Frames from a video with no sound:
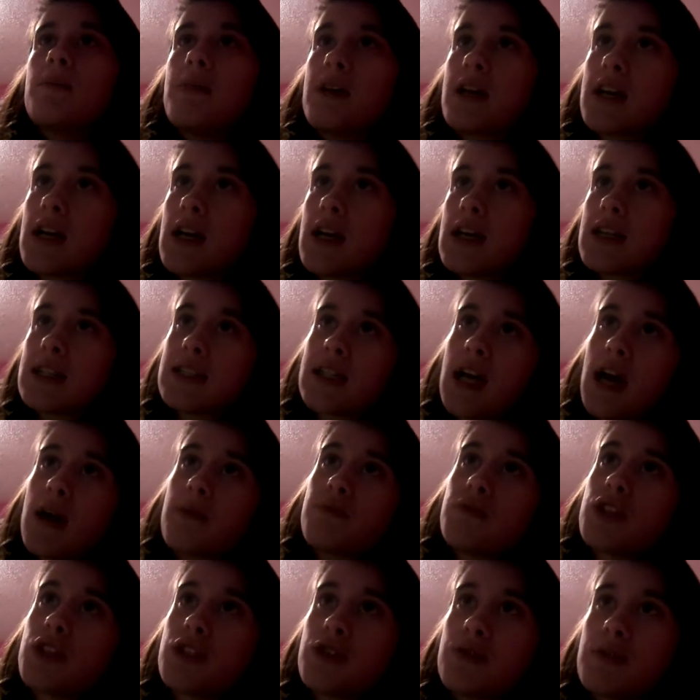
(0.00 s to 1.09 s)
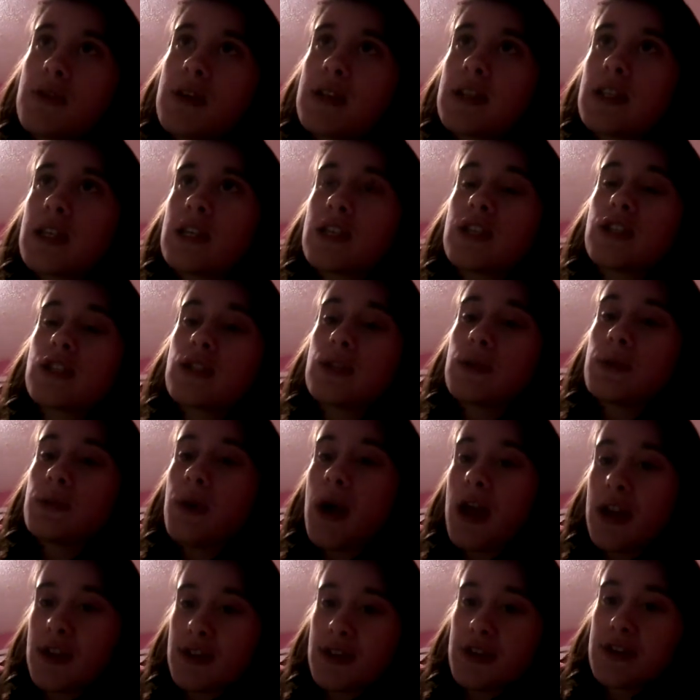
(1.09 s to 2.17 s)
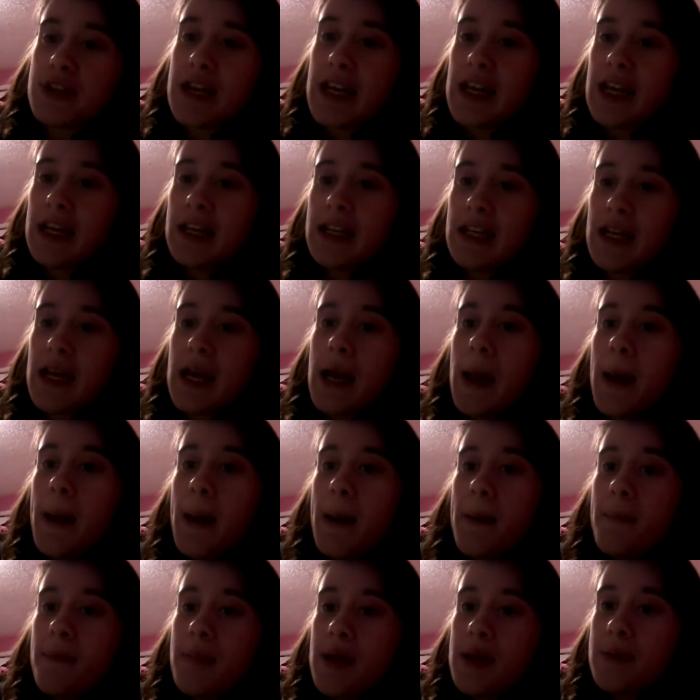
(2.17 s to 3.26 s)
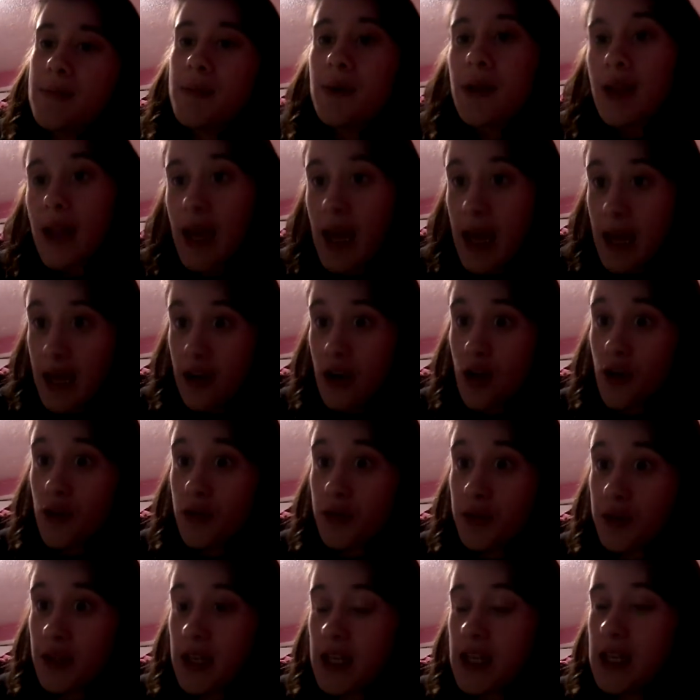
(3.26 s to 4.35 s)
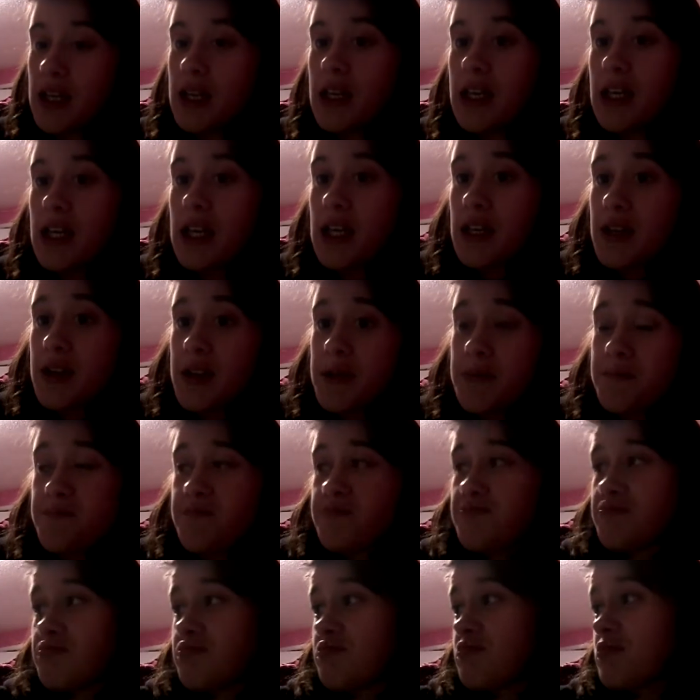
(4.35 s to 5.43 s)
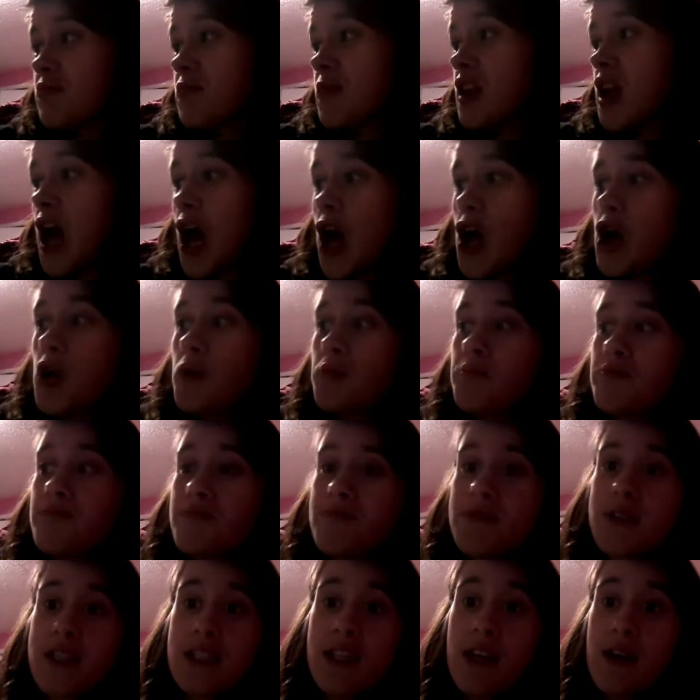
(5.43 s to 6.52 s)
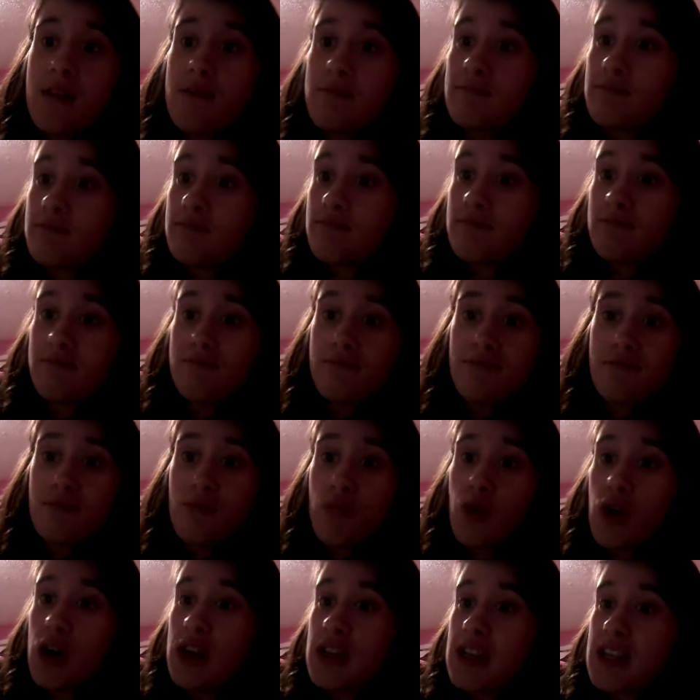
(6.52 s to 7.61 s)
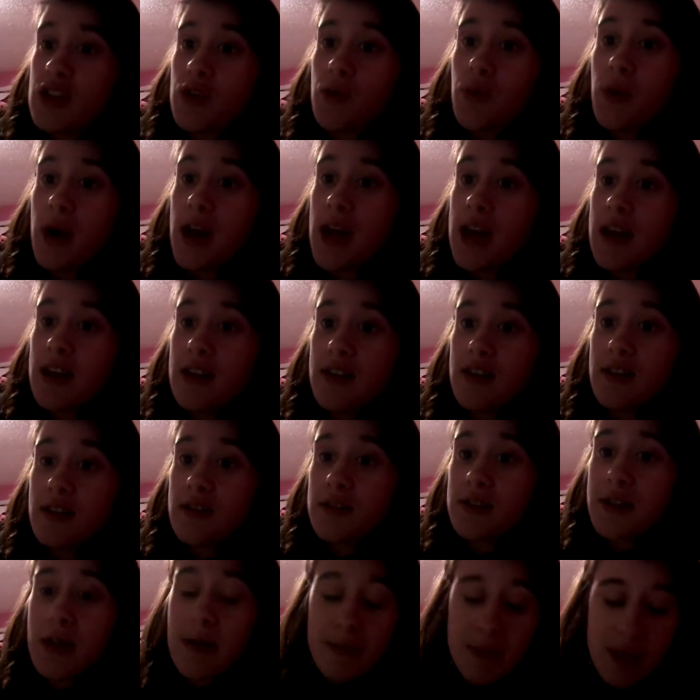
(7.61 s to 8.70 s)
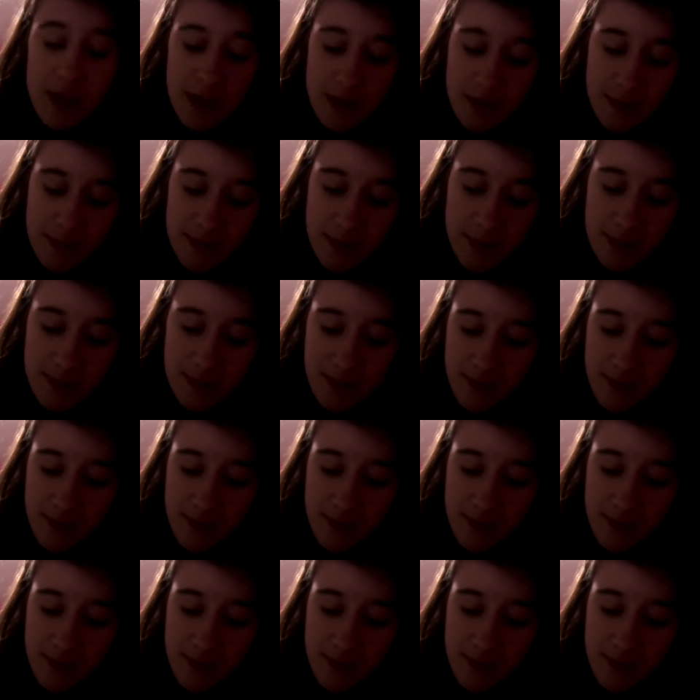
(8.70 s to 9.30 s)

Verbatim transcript: because I'm just doing this to entertain people and hopefully help someone in the way or something.